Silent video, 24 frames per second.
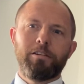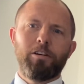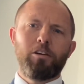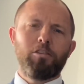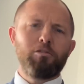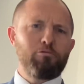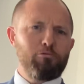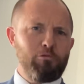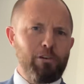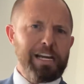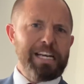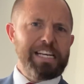
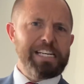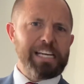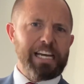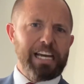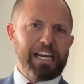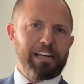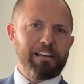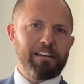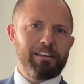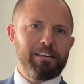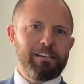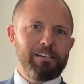
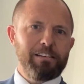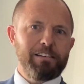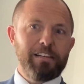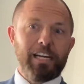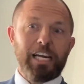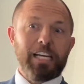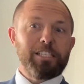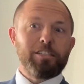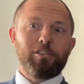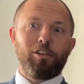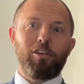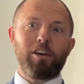Reading
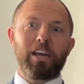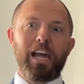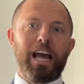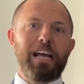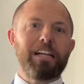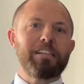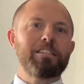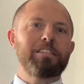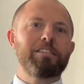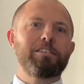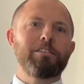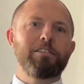is not
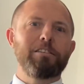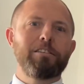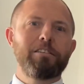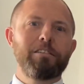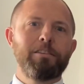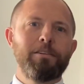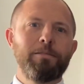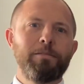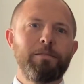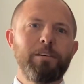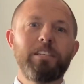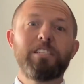cancelled.
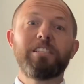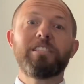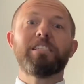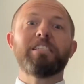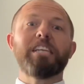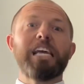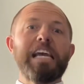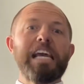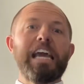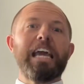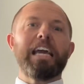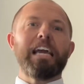
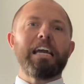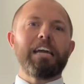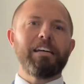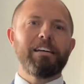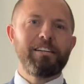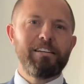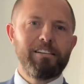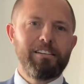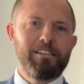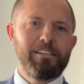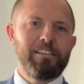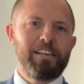Singing
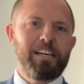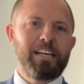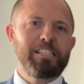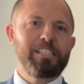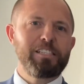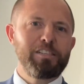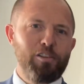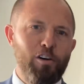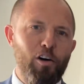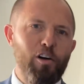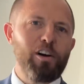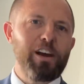is
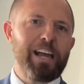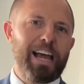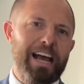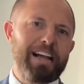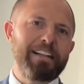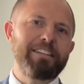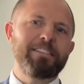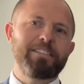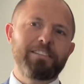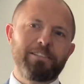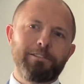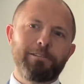not
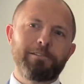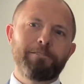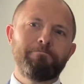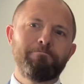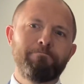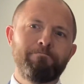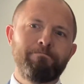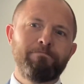cancelled.